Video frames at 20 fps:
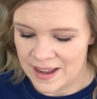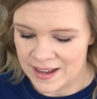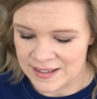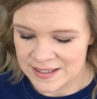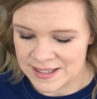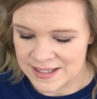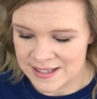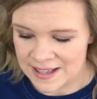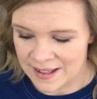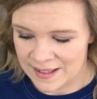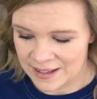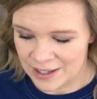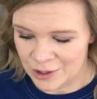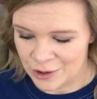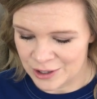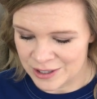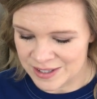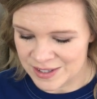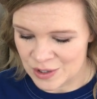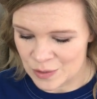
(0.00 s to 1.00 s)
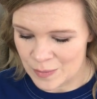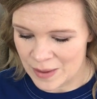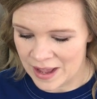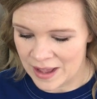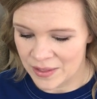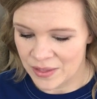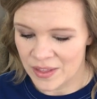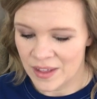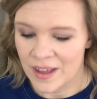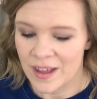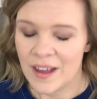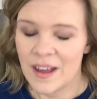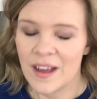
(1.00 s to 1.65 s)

and selling crystal meth.